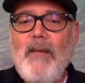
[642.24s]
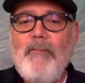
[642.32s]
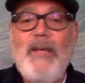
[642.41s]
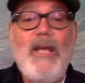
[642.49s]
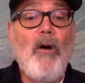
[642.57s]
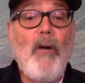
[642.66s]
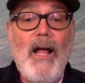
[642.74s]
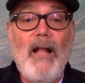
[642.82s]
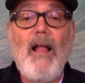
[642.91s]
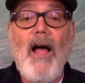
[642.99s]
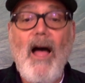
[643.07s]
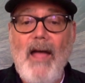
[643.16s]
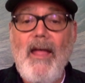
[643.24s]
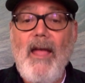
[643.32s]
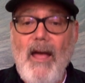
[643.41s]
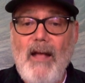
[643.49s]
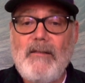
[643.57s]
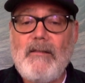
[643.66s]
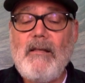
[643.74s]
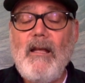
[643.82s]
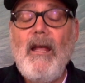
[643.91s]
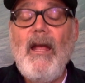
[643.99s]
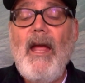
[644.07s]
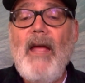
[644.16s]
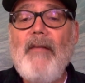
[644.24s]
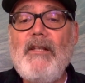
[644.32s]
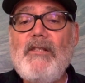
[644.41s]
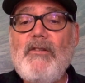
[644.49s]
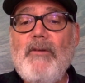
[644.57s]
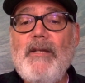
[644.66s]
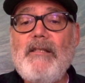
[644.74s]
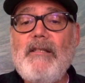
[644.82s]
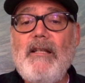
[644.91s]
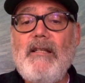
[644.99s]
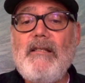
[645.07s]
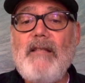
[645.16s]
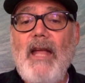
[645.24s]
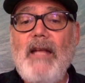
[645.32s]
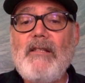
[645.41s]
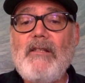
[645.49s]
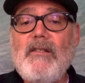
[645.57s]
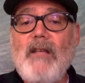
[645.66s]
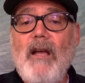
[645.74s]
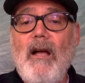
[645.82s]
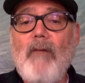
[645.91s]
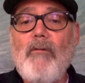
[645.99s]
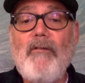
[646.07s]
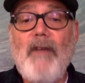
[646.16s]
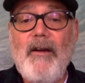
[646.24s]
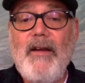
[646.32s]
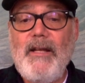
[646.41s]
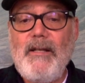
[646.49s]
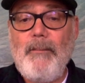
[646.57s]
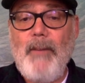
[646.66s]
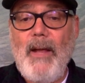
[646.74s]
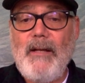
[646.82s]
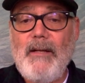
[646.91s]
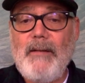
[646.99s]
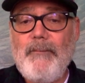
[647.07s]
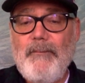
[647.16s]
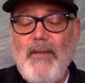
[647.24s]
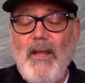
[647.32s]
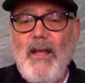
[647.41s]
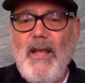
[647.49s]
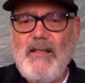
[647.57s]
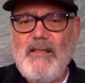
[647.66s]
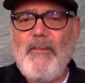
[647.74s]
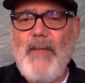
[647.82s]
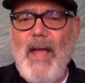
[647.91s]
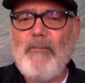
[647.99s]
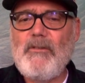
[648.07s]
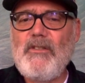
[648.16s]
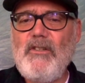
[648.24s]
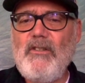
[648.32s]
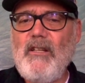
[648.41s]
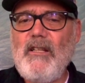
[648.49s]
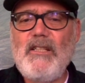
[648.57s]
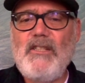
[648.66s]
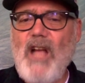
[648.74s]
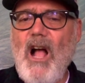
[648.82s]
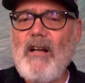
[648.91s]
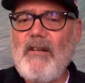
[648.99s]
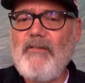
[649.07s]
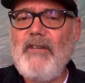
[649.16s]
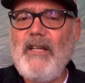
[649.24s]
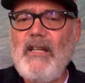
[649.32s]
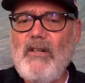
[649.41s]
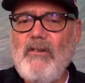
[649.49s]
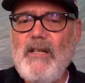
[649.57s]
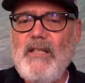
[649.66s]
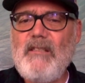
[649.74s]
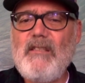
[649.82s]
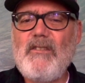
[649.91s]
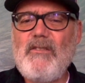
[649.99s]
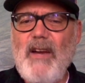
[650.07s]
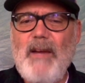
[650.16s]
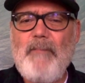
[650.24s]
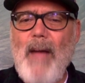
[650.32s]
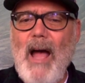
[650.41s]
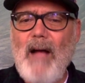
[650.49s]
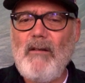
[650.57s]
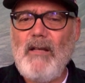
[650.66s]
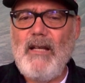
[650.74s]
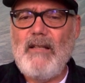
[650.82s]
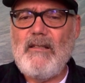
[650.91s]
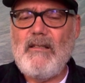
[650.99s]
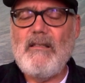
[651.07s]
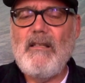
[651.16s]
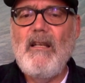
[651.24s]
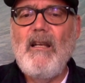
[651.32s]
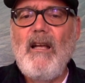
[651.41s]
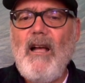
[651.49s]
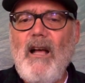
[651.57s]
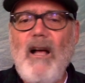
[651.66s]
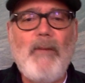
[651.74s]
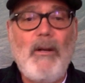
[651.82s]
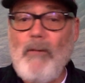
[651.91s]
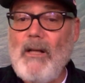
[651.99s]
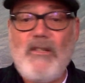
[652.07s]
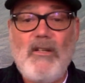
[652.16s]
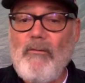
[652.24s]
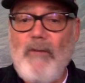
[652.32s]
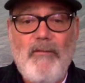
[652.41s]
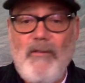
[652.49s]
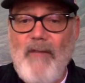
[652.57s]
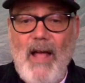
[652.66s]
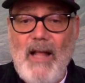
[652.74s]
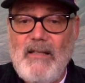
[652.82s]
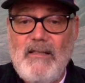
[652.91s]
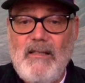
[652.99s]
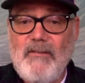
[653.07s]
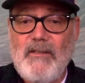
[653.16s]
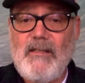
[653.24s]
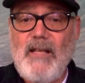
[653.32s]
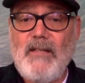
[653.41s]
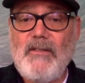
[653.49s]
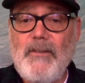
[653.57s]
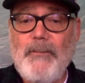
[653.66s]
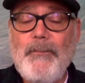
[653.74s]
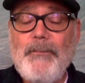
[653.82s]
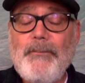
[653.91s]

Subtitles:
Polis. And these Greek city-states were very independent, and some of that was due to the geography of Greece. It's very mountainous. It wasn't a river valley civilization.